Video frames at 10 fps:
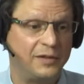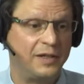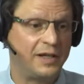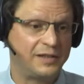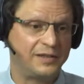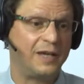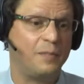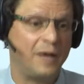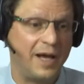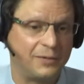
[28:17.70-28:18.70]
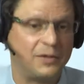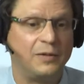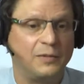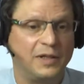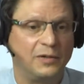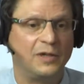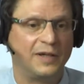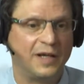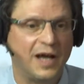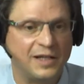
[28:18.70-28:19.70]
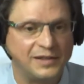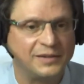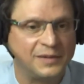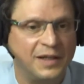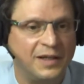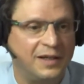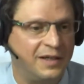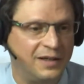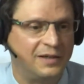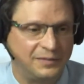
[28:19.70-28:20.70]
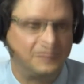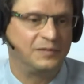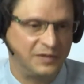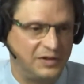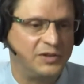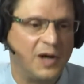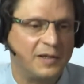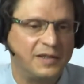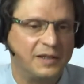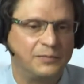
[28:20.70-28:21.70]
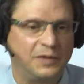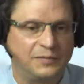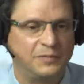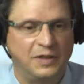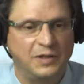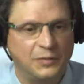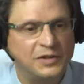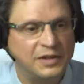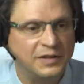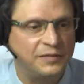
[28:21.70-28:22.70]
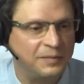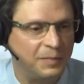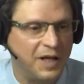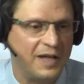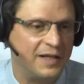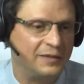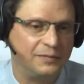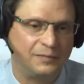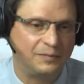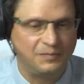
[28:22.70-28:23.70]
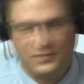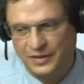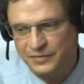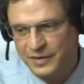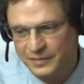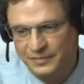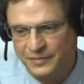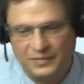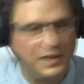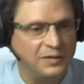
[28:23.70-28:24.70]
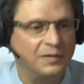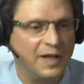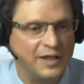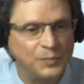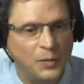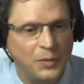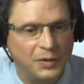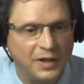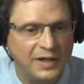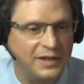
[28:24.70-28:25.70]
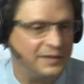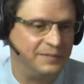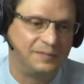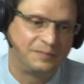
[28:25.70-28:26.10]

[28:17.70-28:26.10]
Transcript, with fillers: to take a step back, right? When oil and gas started, we you know it was a different planet, different you know less populated.